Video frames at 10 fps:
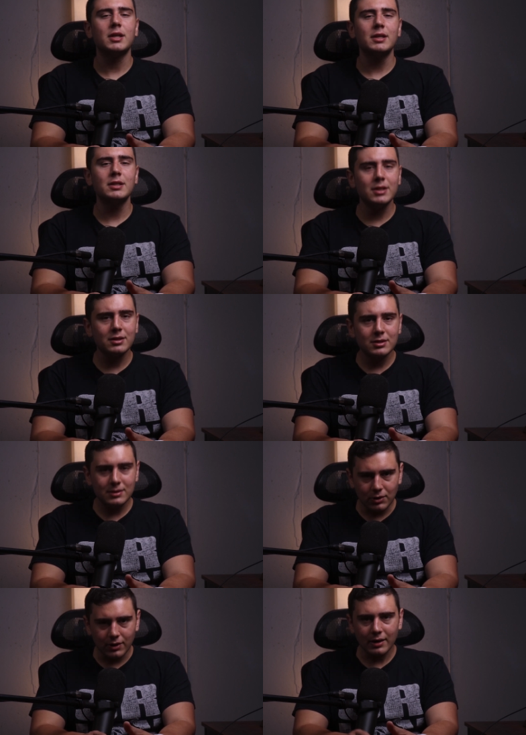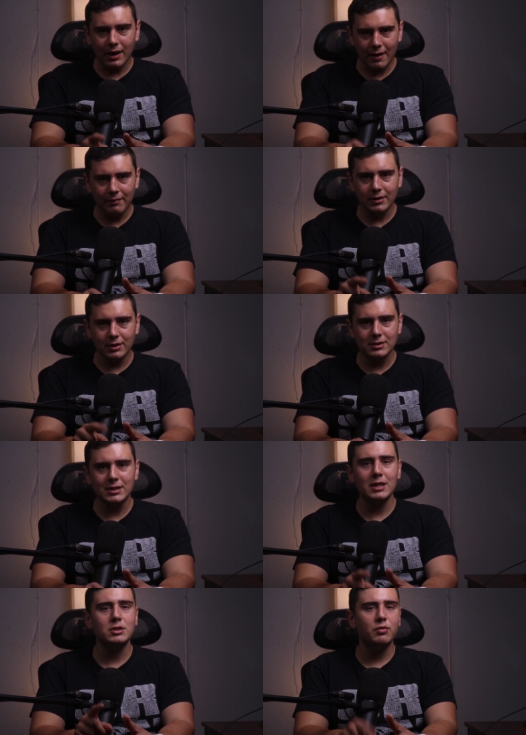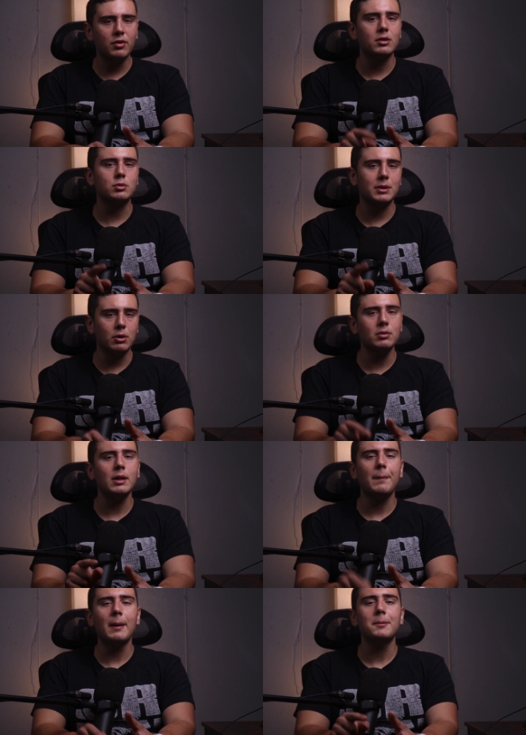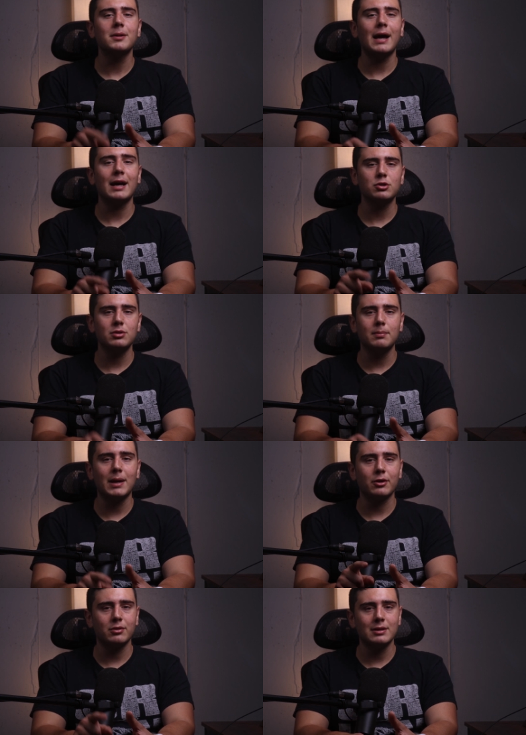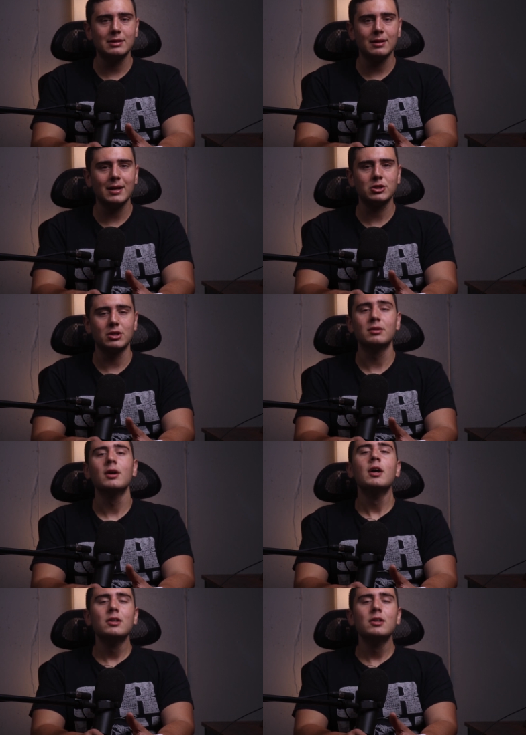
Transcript: They need to start having the stage filled with only people that actually matter in this election.